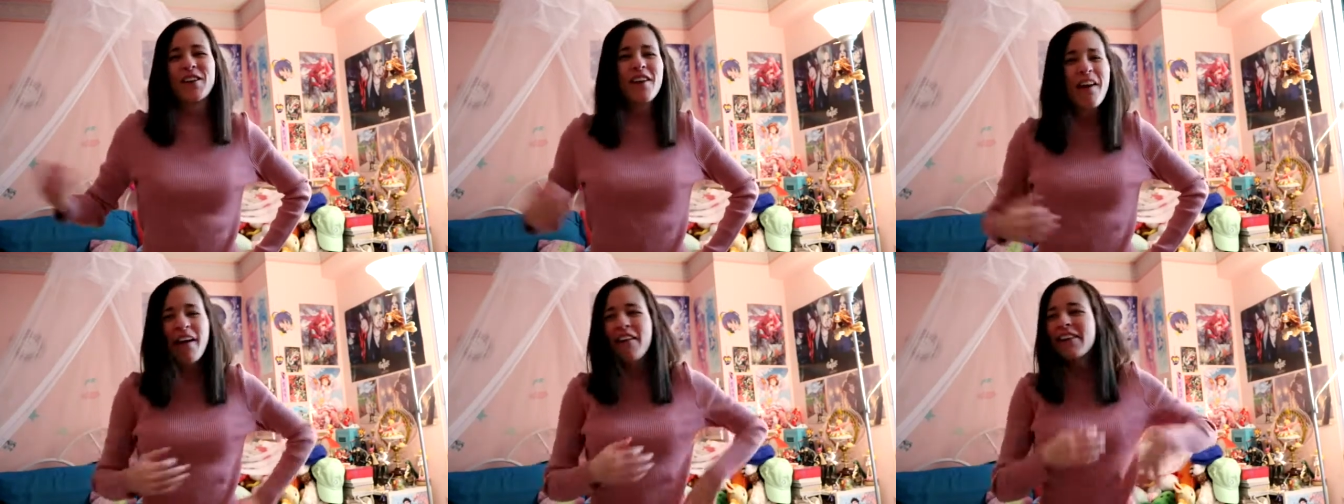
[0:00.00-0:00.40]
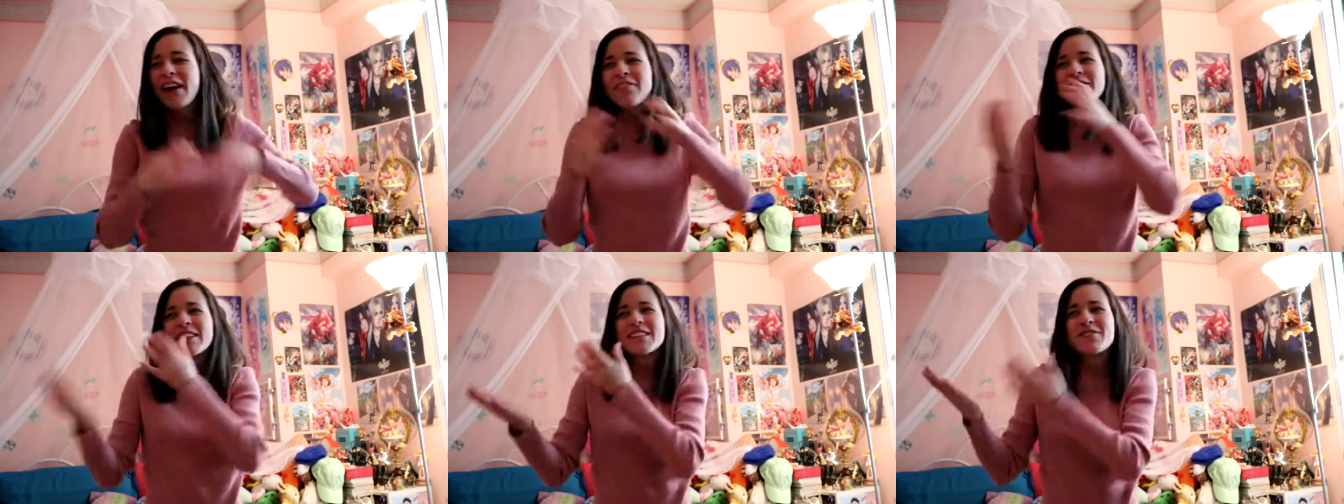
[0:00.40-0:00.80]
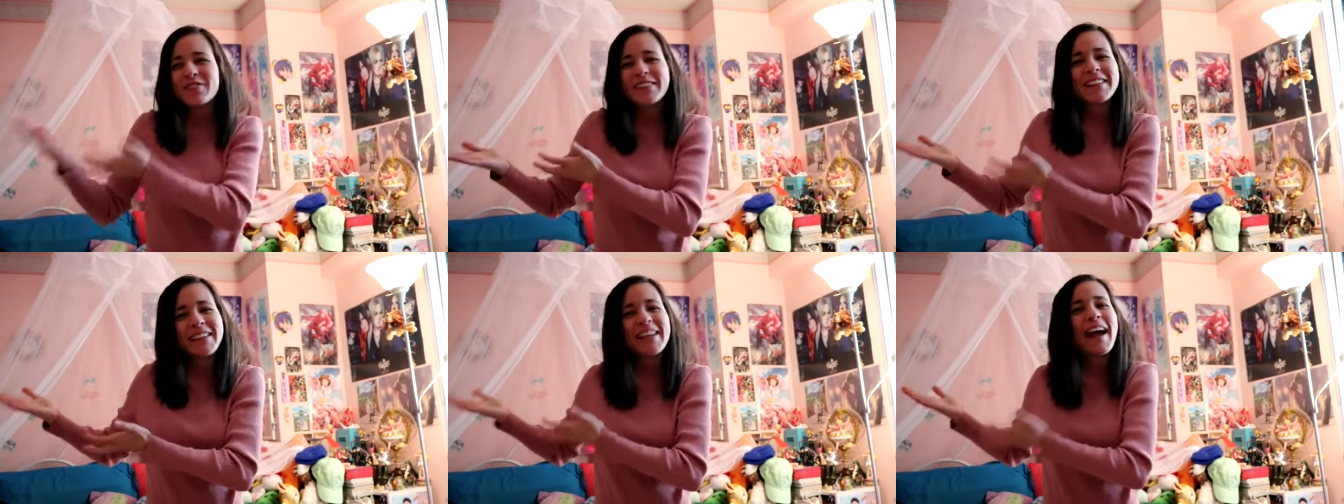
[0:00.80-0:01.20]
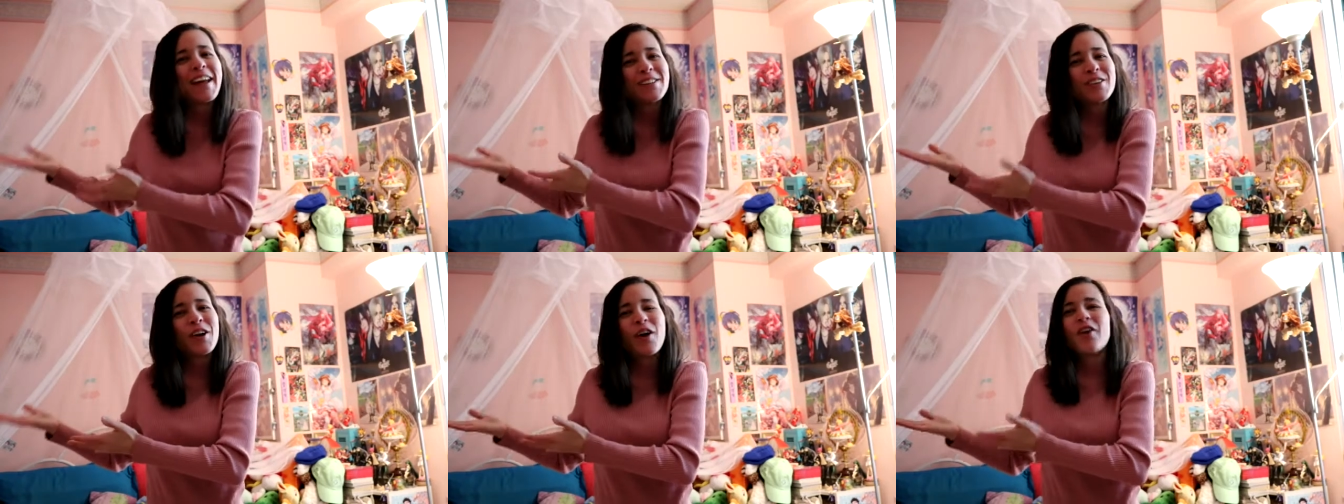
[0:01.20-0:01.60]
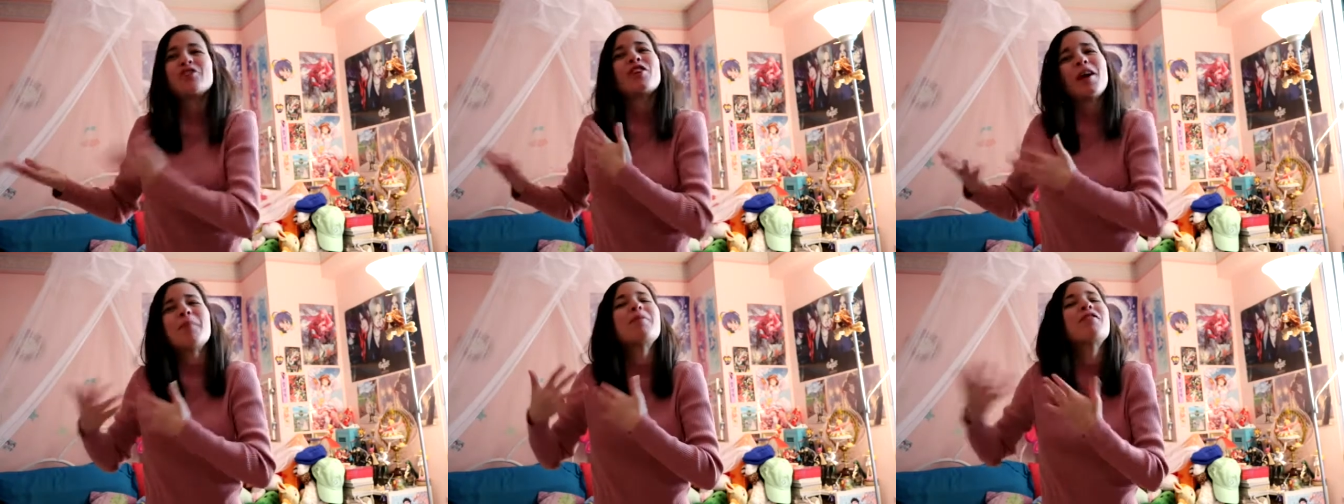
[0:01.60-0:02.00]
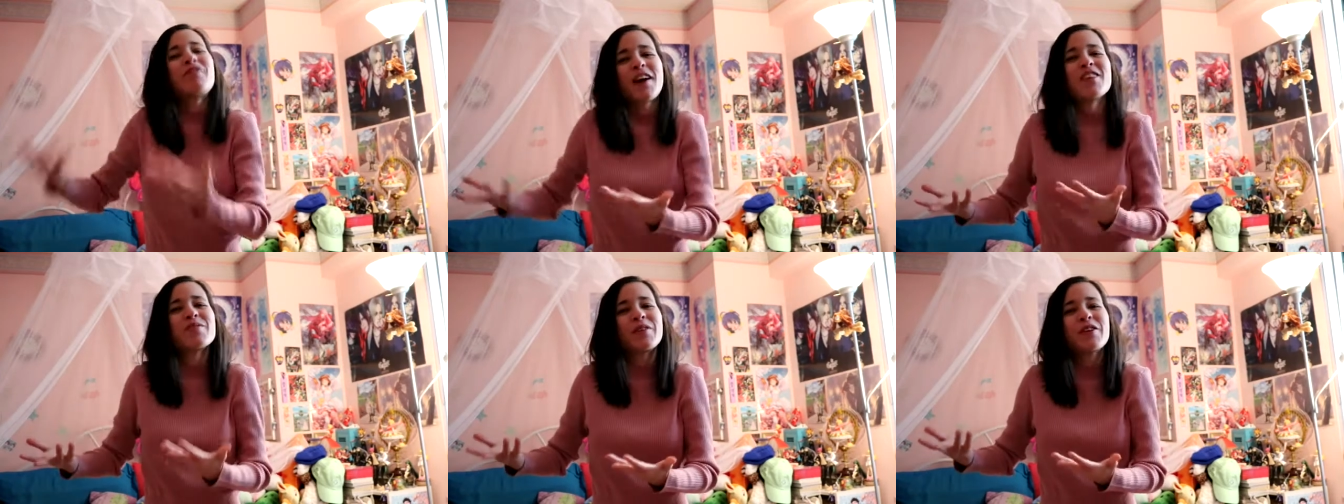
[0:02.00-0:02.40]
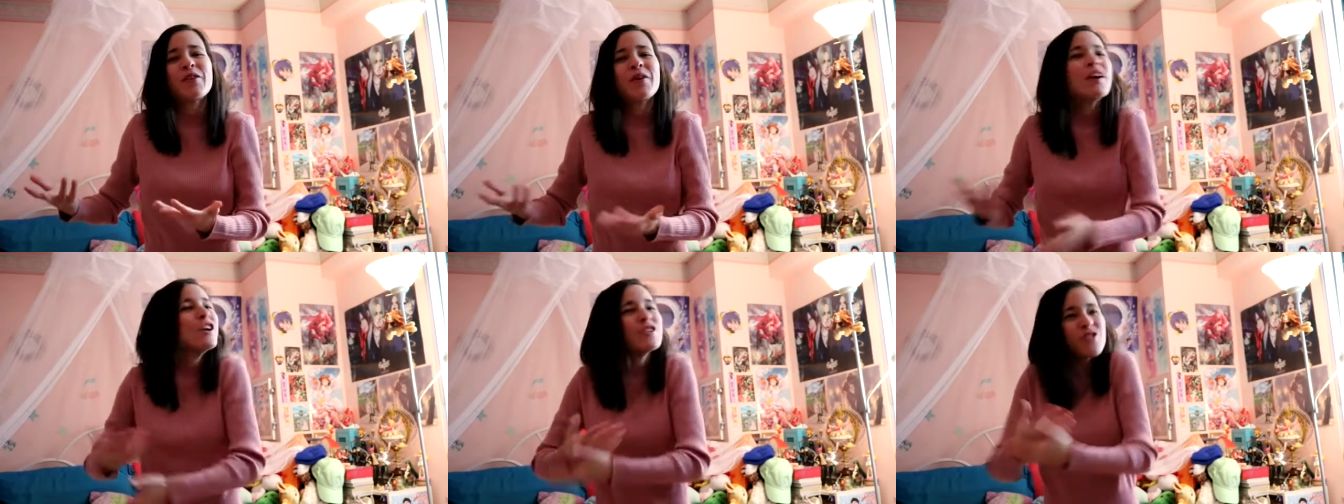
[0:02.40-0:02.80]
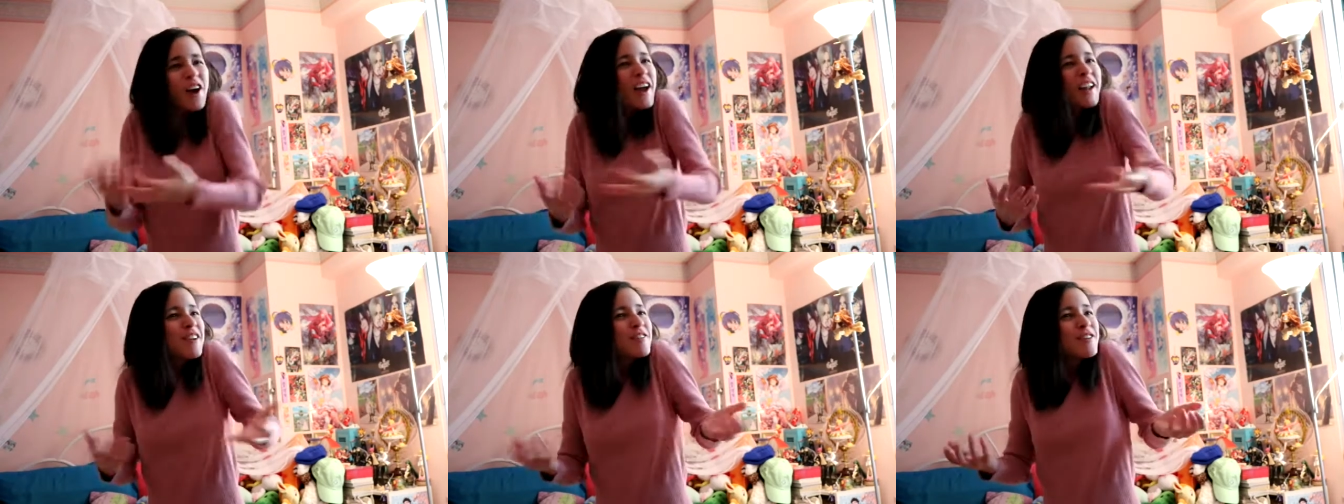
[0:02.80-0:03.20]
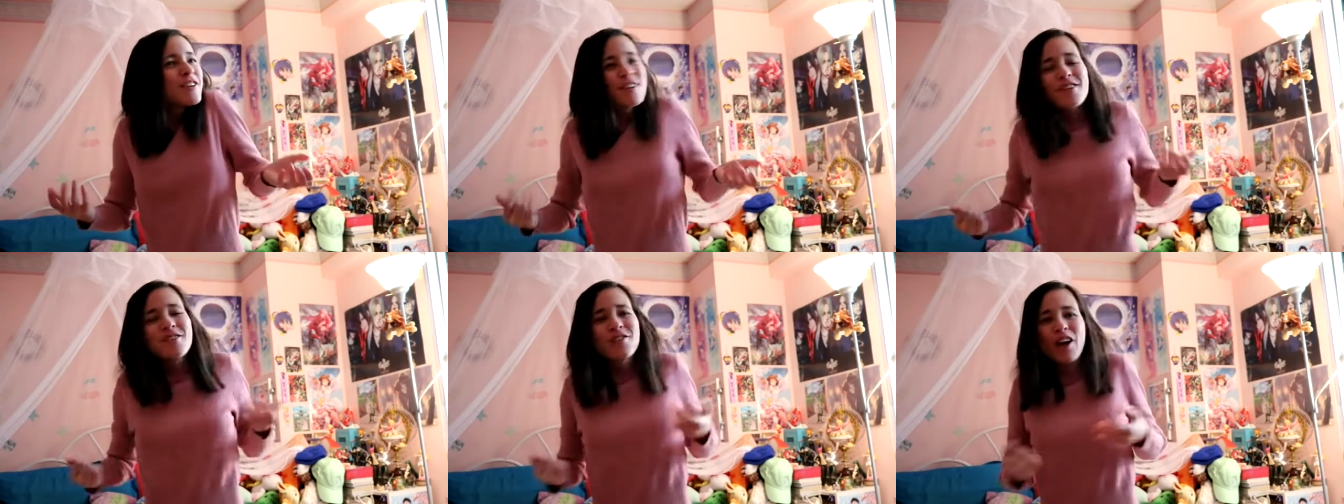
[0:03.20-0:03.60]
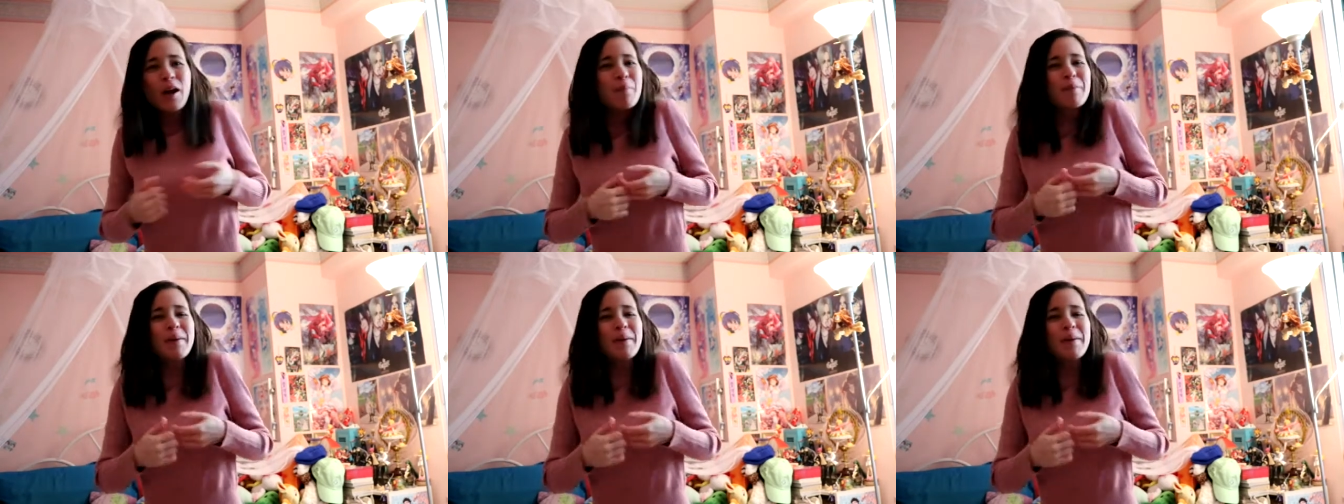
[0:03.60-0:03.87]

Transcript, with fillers: you know, you have this really nice girl trying to be friends with you, try to